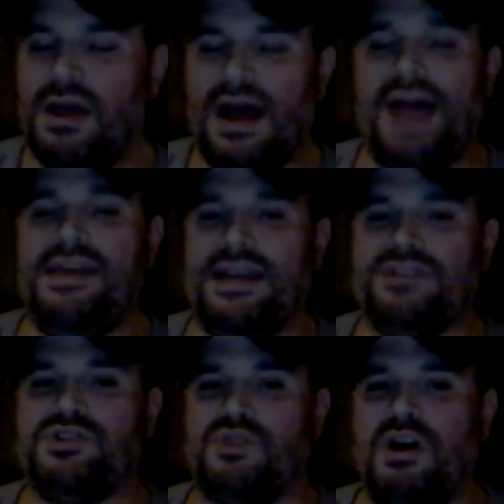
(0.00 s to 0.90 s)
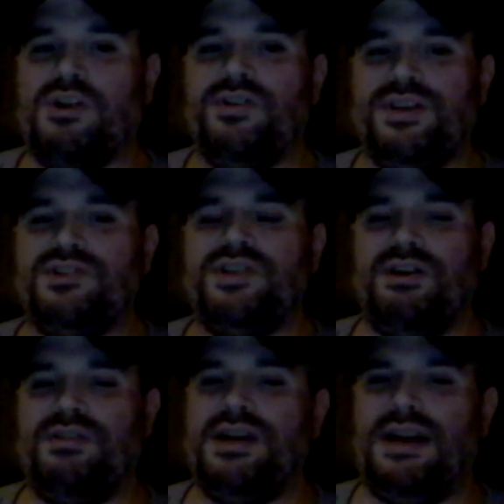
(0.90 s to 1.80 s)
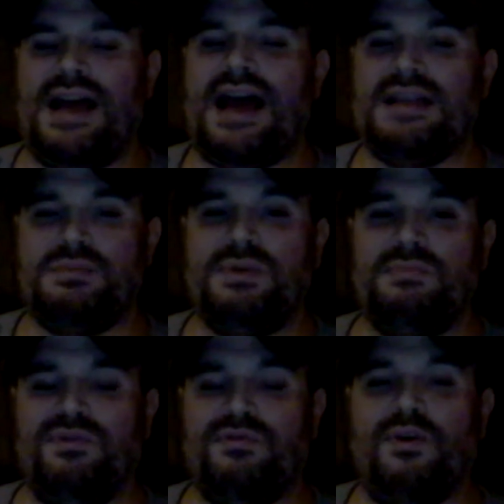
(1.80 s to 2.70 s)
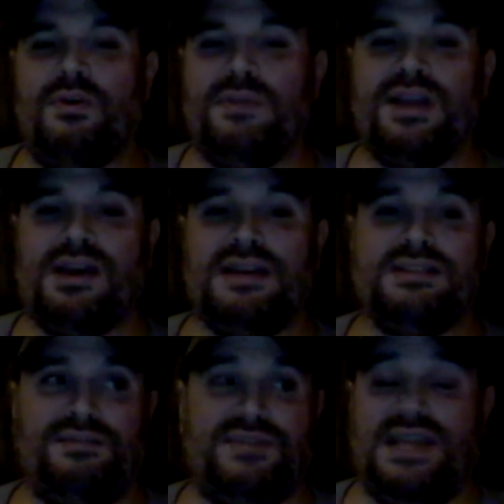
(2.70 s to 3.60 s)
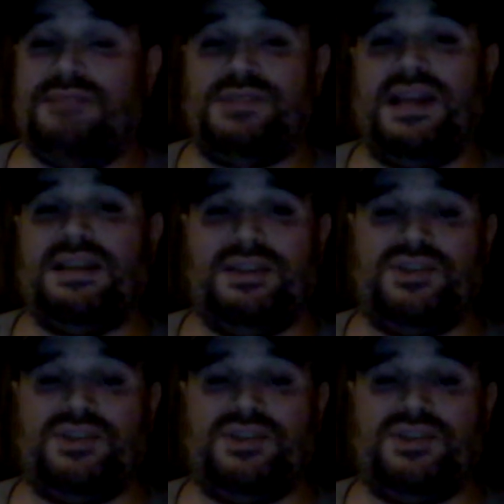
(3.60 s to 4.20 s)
I think it's stronger this year than it has been before because of teams like the